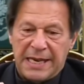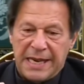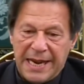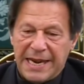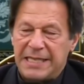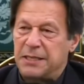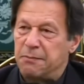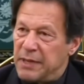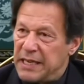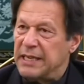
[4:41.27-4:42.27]
8
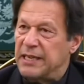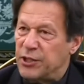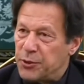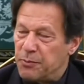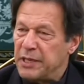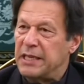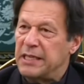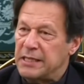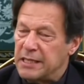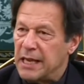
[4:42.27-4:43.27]
million
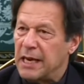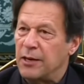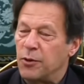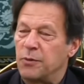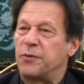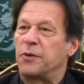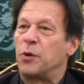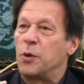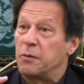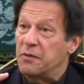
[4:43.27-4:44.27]
Kashmiris now for
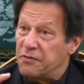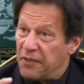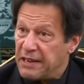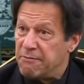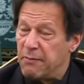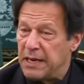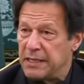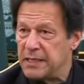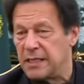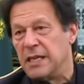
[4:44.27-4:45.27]
over 5
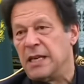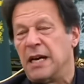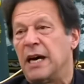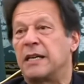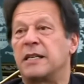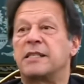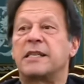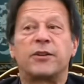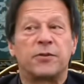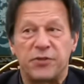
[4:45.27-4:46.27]
months are in a
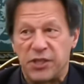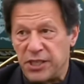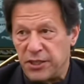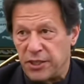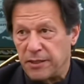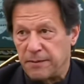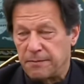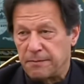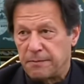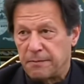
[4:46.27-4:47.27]
state of siege.
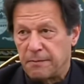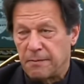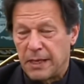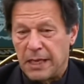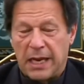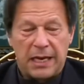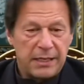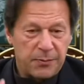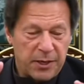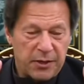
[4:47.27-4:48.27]
And
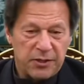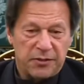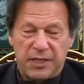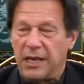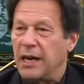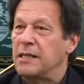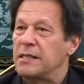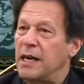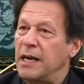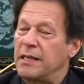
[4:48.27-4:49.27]
it's because of the
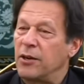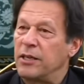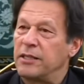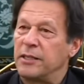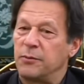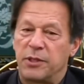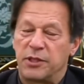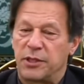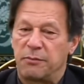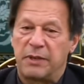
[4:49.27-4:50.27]
RS ideology,
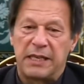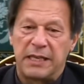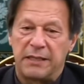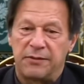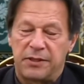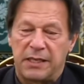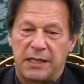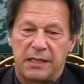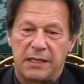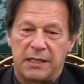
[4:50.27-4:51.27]
which believes
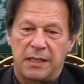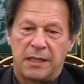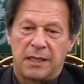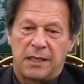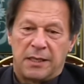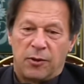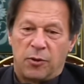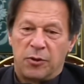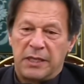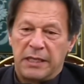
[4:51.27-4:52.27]
that
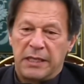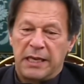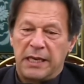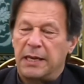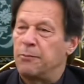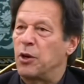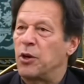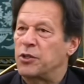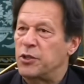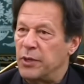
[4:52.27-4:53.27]
only India
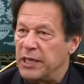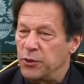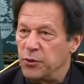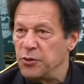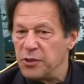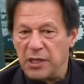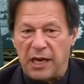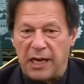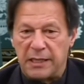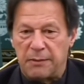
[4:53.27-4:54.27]
belongs to
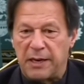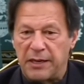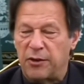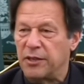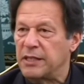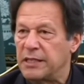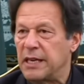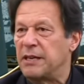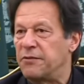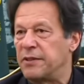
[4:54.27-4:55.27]
Hindus, other minorities
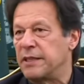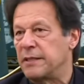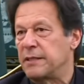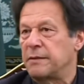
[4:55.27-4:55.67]
are inferior.